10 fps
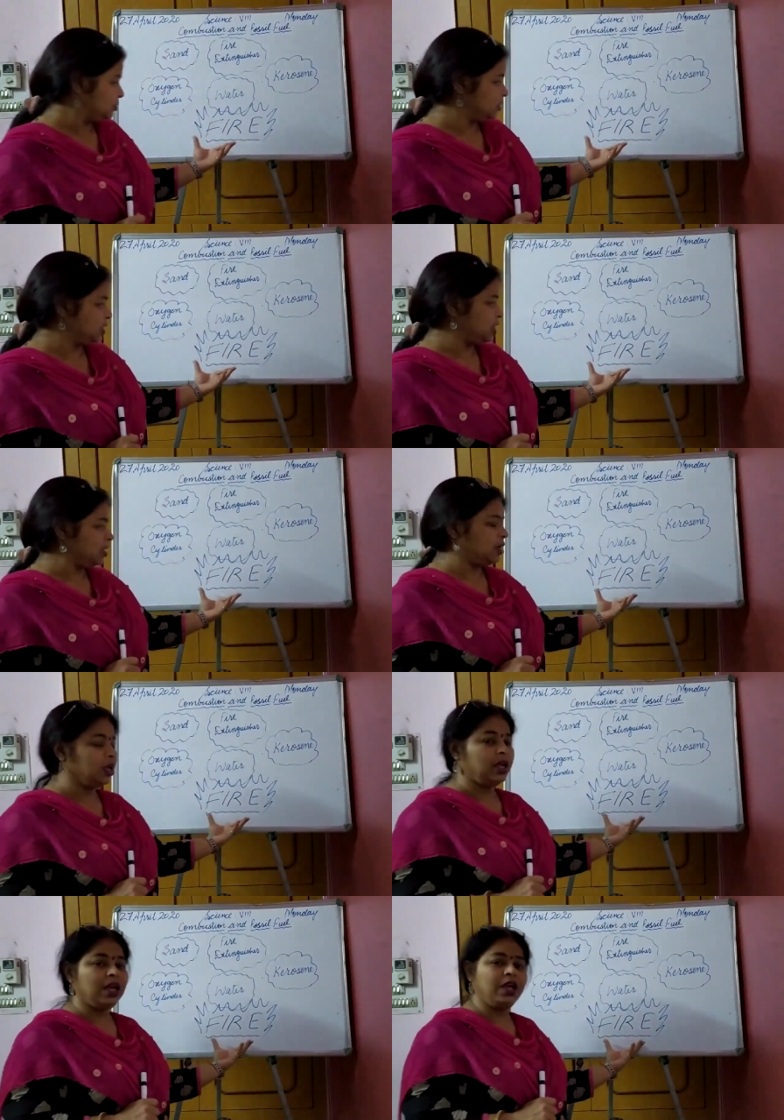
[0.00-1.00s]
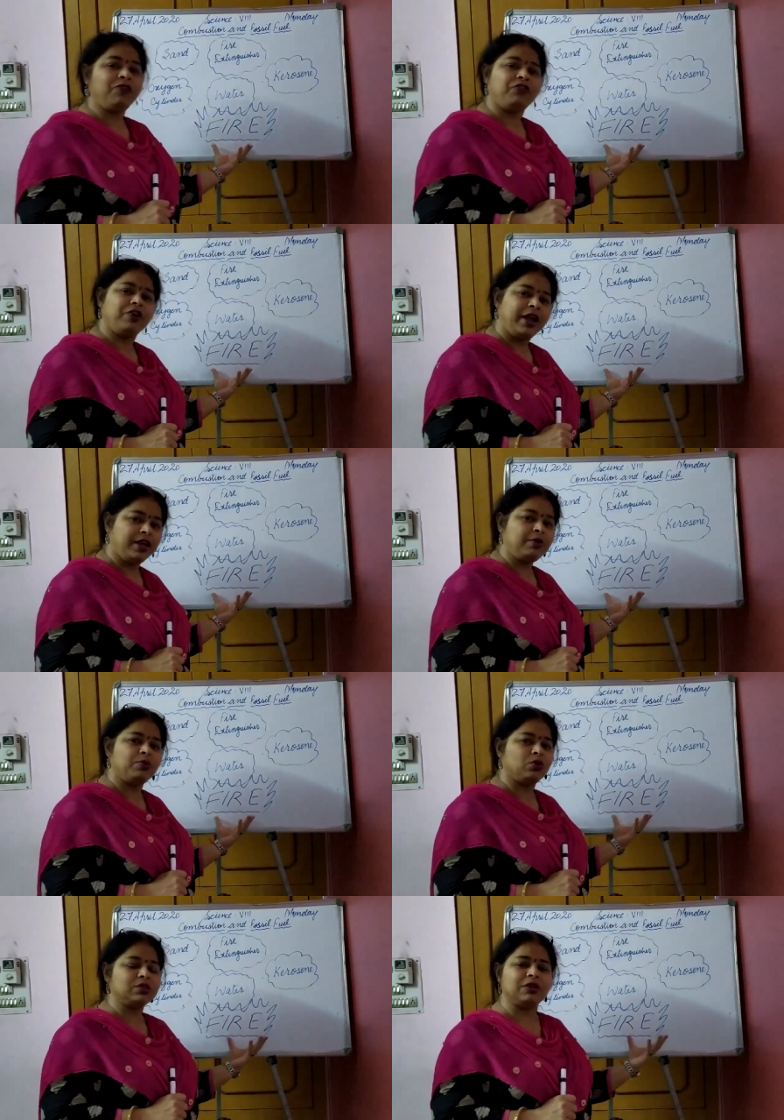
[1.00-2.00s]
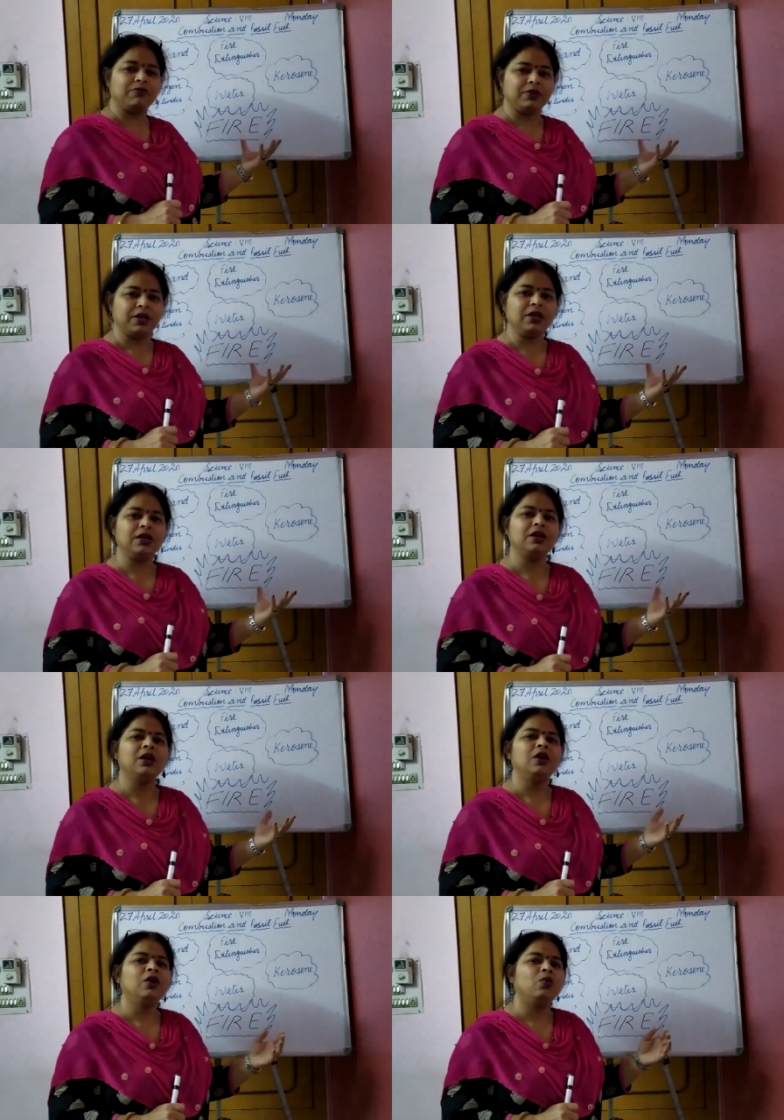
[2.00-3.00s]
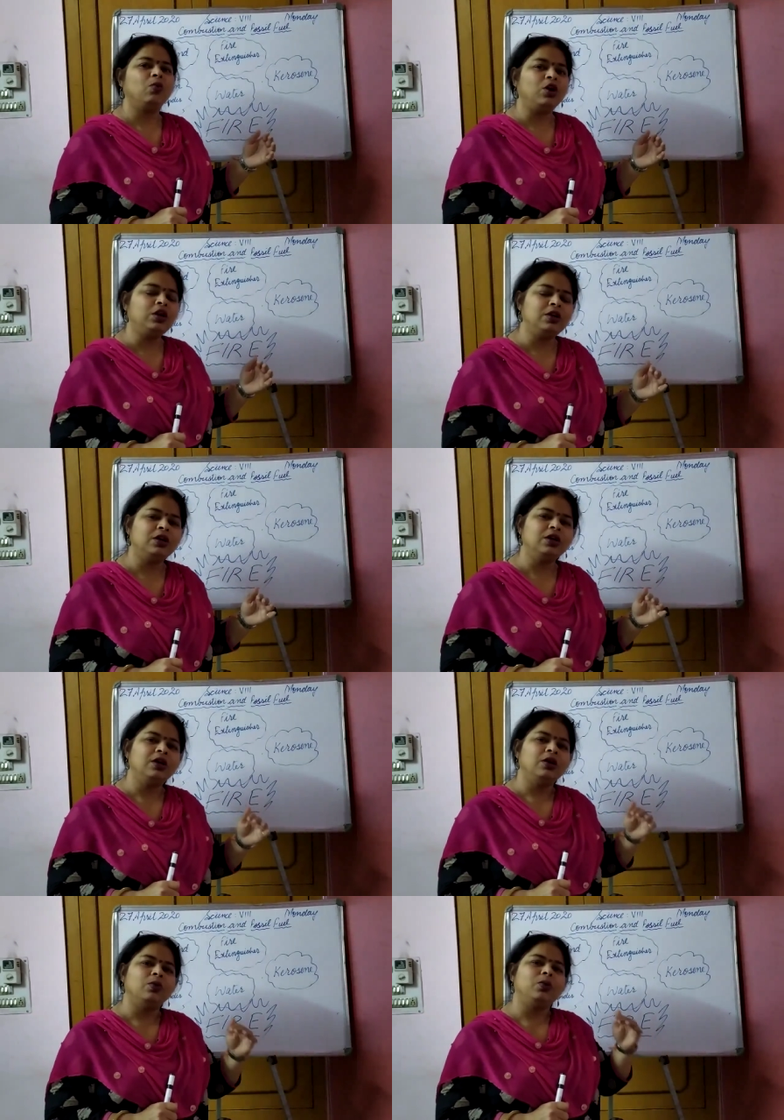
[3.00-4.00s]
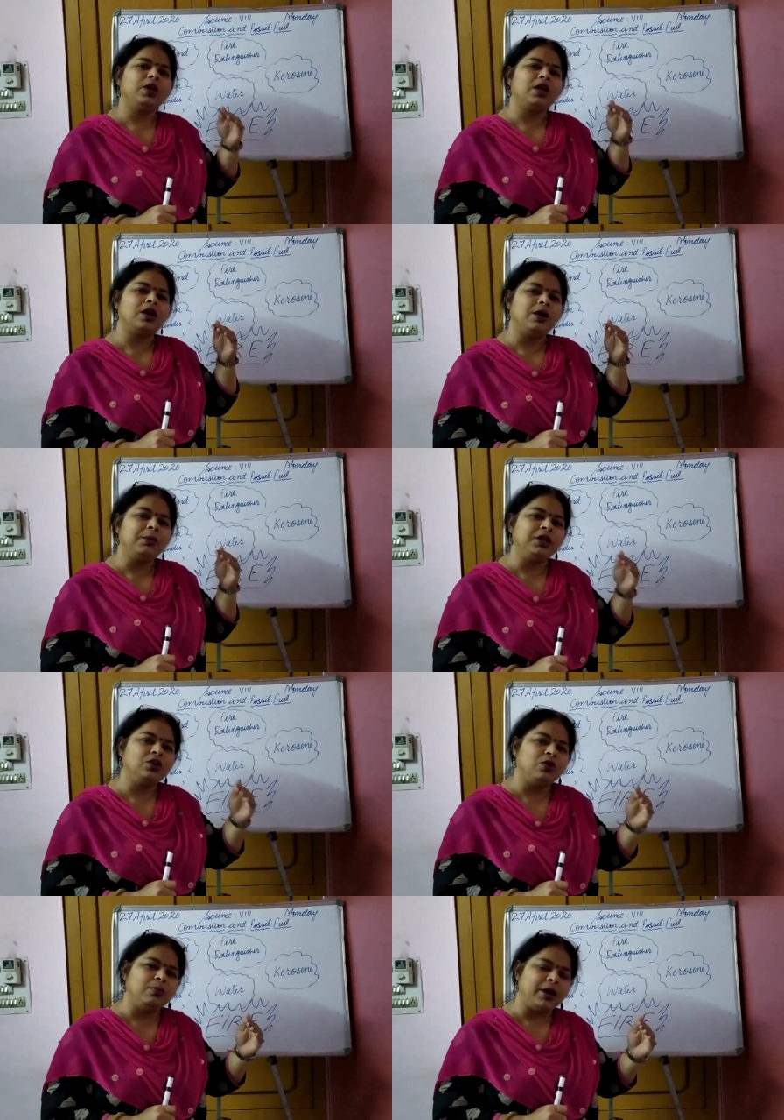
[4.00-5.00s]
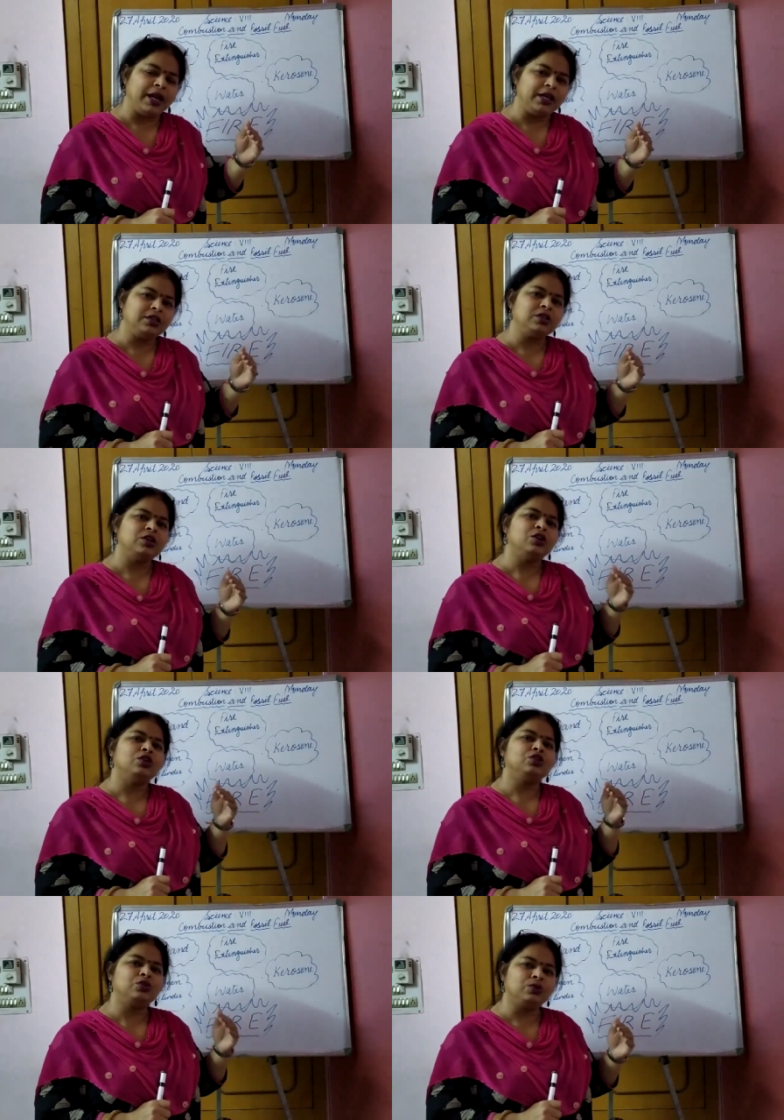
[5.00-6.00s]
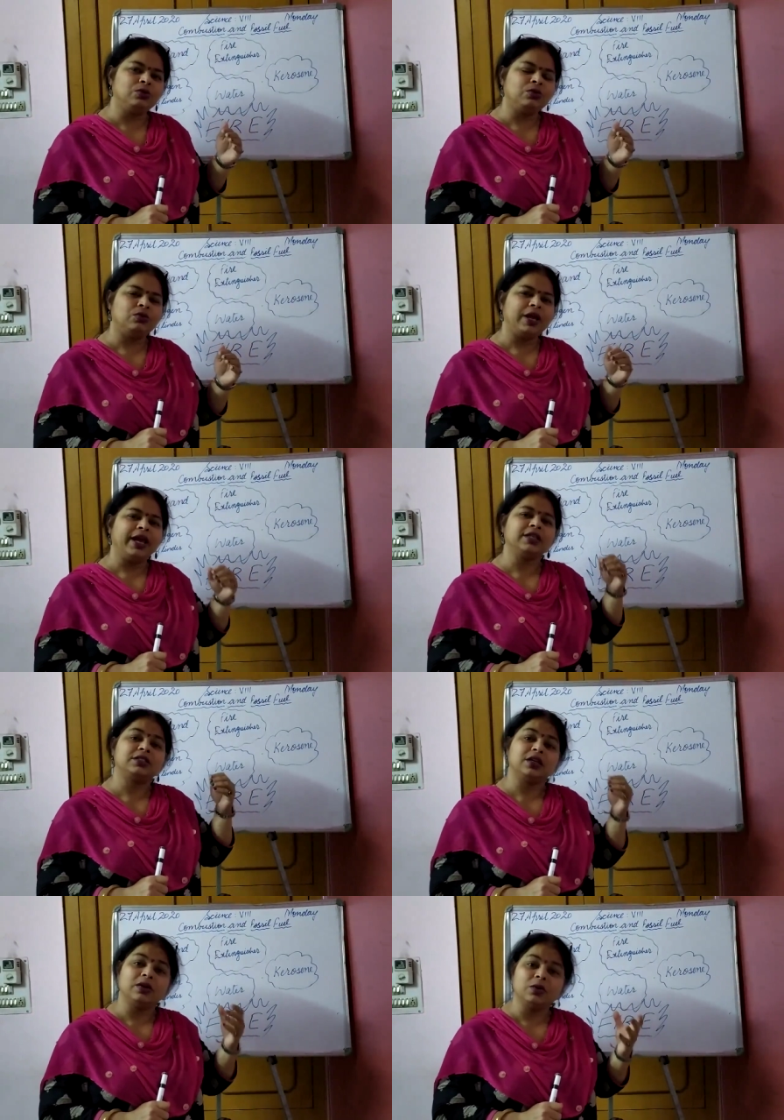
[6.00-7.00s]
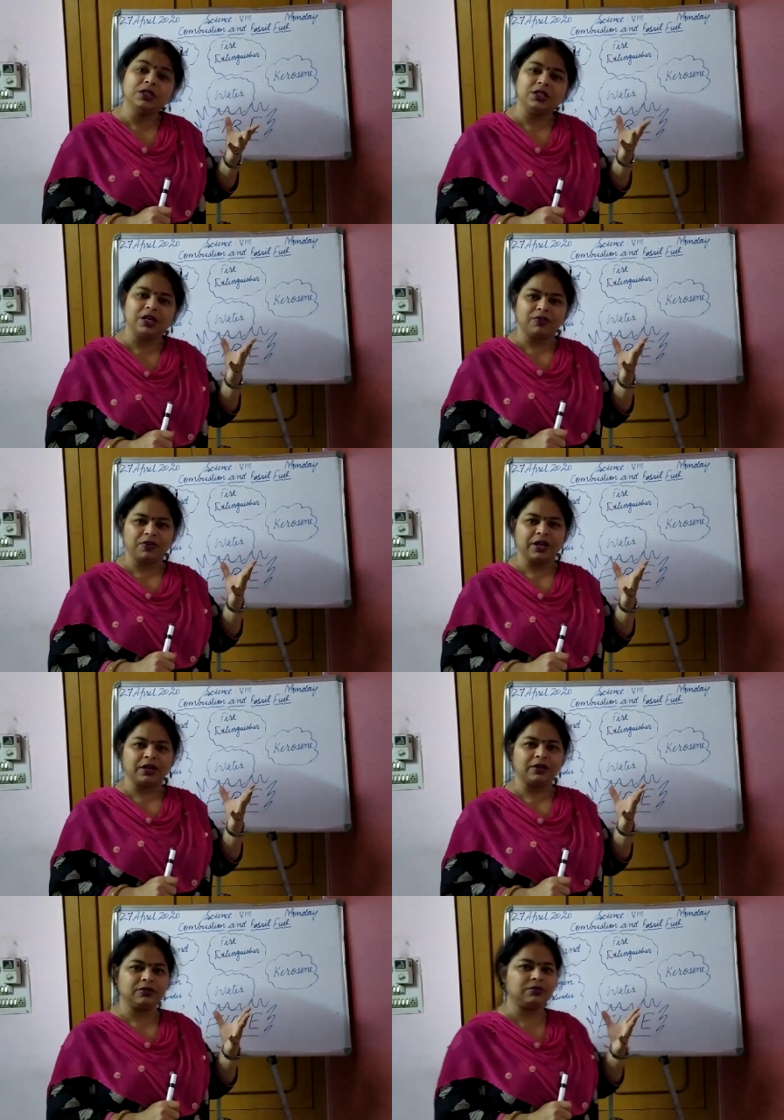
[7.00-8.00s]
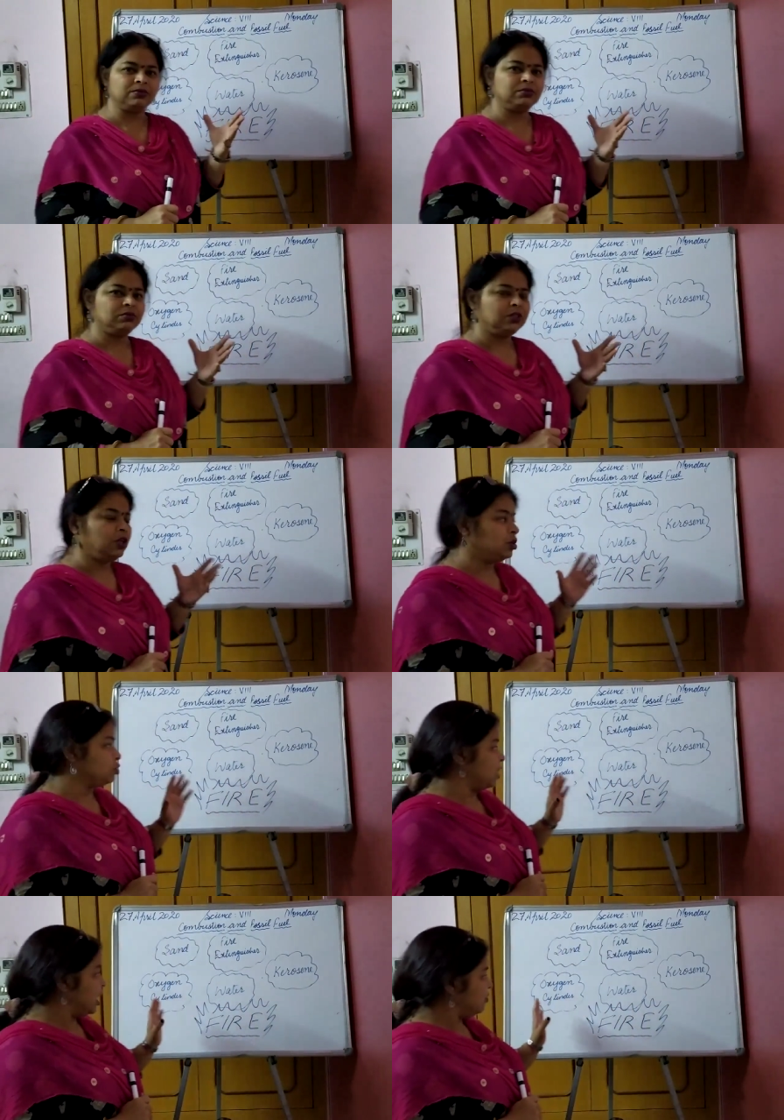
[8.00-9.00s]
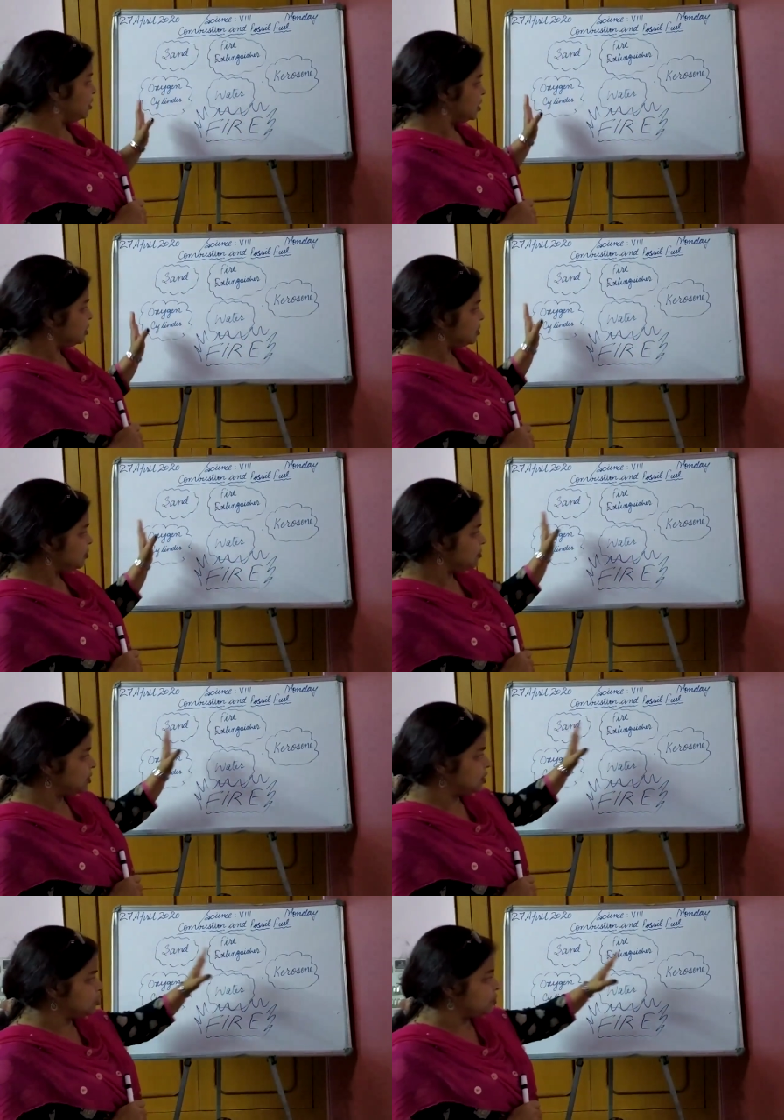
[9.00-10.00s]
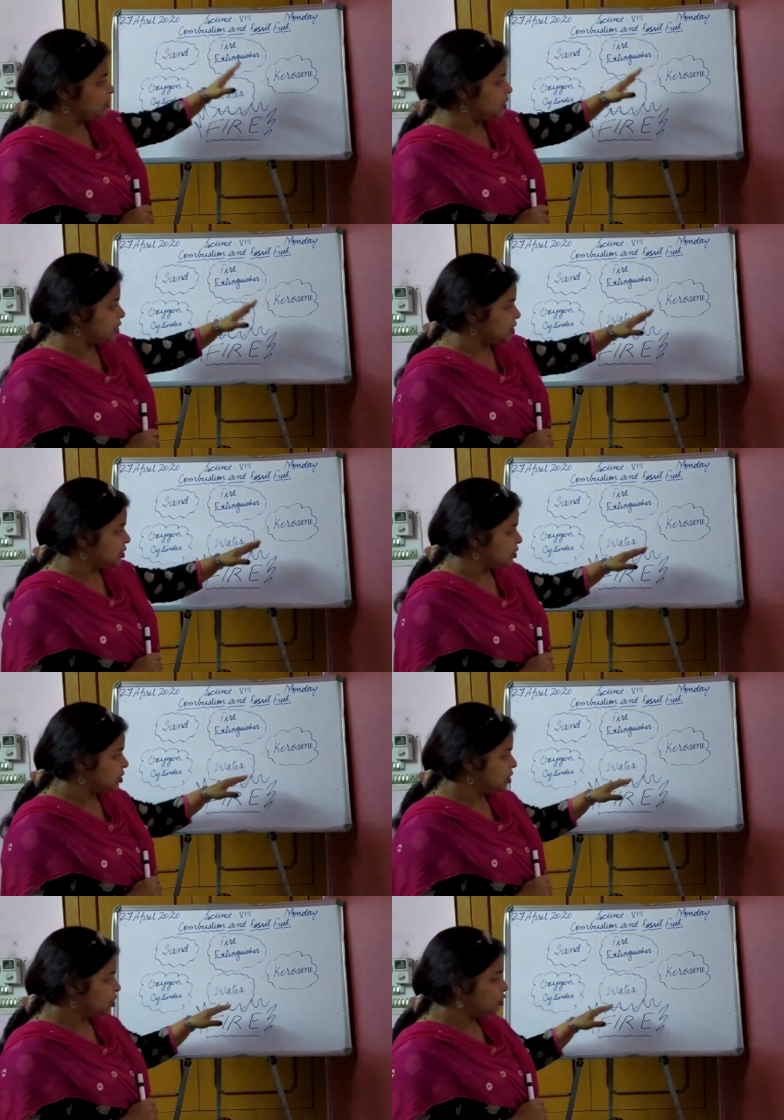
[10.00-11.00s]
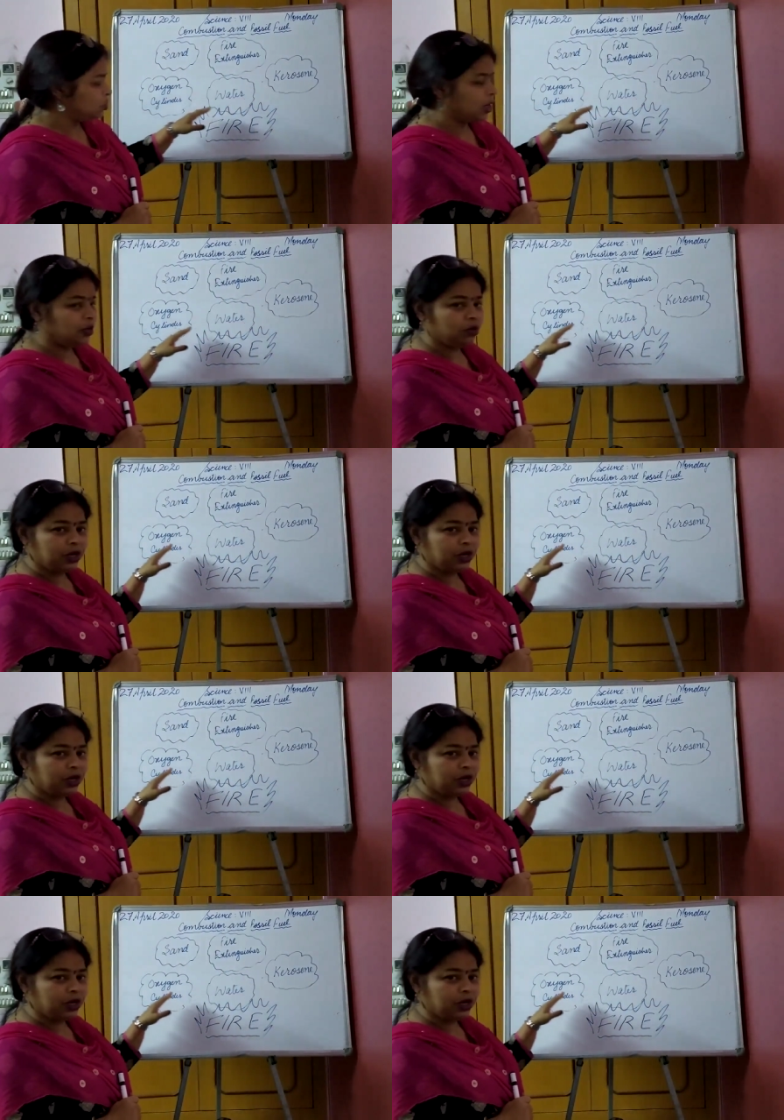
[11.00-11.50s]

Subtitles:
see, if fire broke somewhere, what will come in your mind to extinguish that fire? So I have written some words over here. You are to